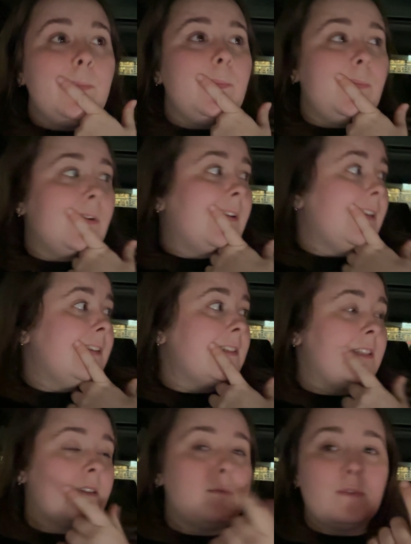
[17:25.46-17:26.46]
because
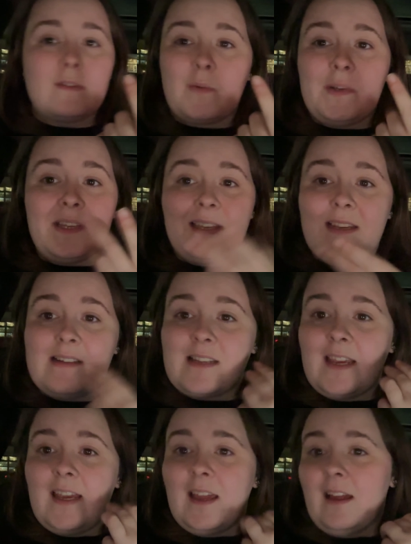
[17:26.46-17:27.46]
it was quick, easy,
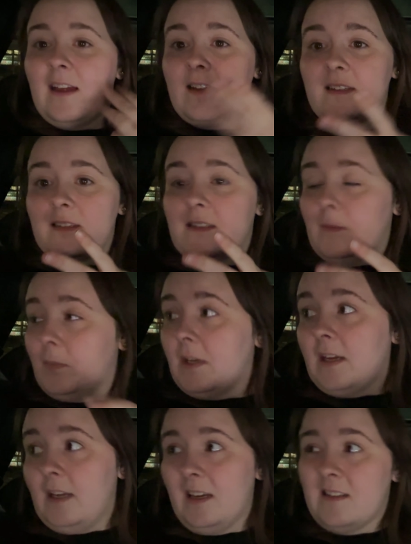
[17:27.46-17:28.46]
uh-huh. and something
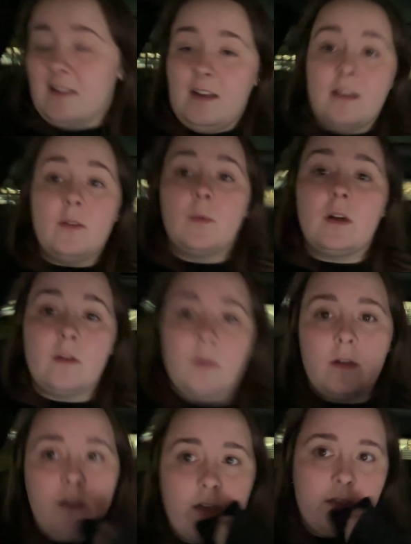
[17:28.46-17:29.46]
he hasn't had in a while.
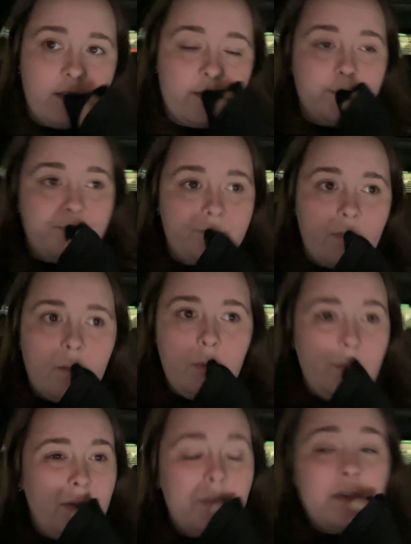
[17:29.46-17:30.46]
Um, and
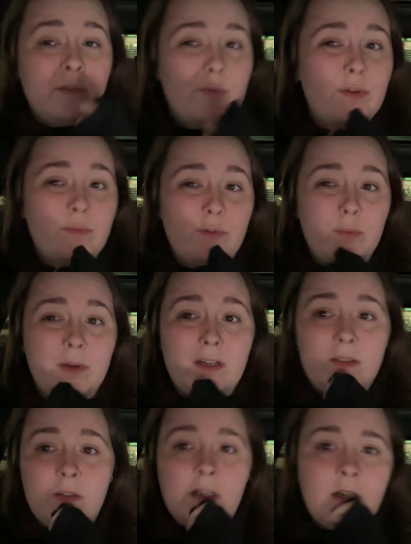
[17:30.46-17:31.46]
probably won't have again for a
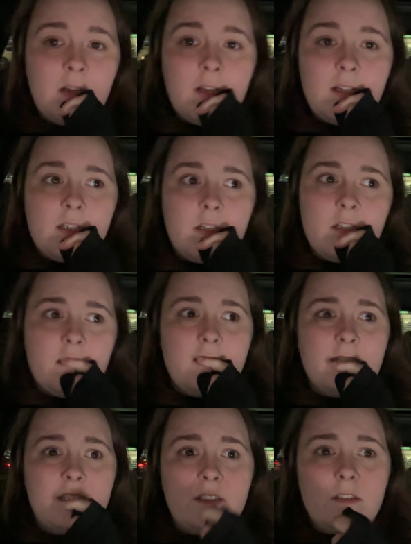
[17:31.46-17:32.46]
while
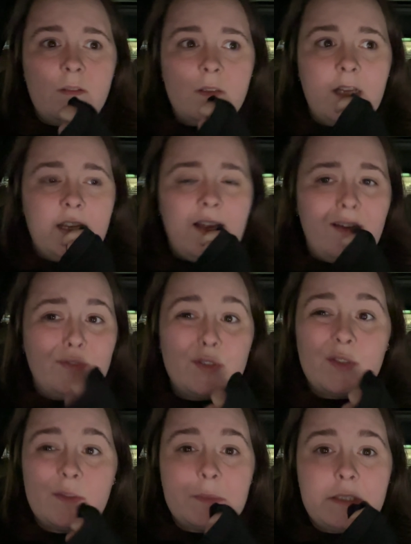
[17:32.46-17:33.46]
till like after
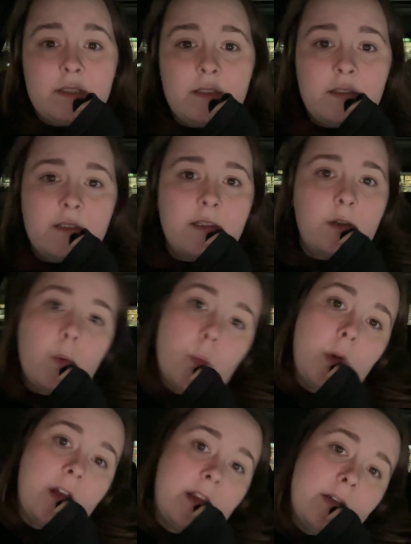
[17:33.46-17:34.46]
Christmas, like
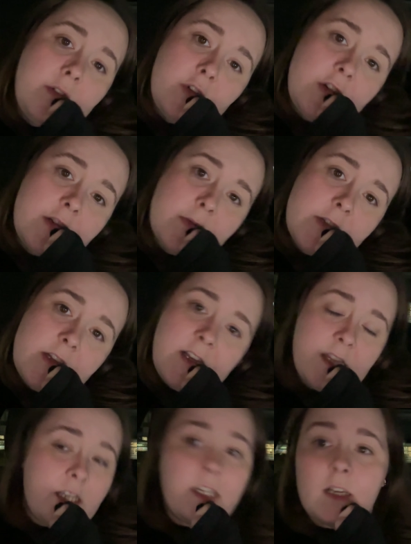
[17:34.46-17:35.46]
well after Christmas, I
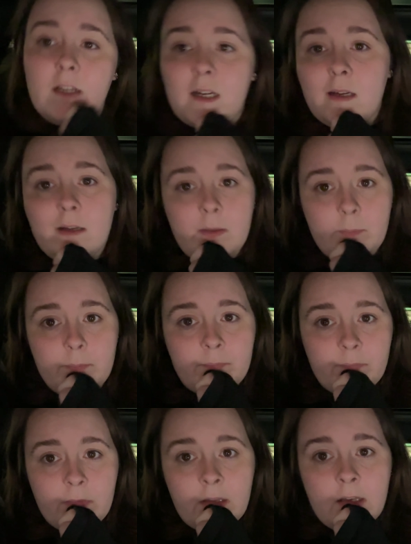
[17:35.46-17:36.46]
think. Um,
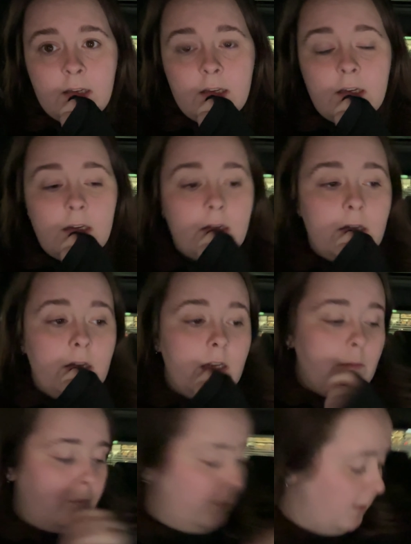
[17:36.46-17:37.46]

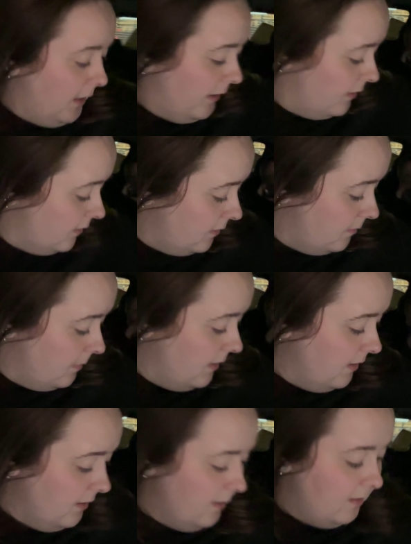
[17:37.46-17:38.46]
but yeah, um,
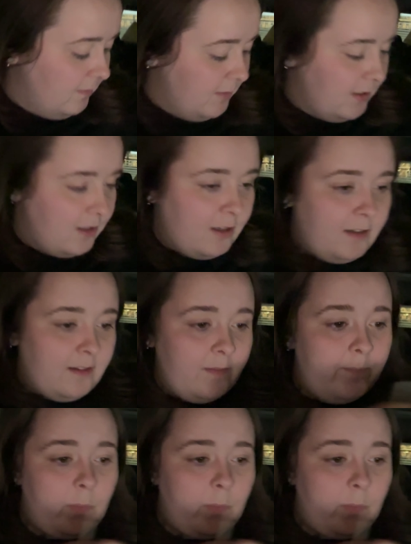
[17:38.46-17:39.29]
I'm just trying to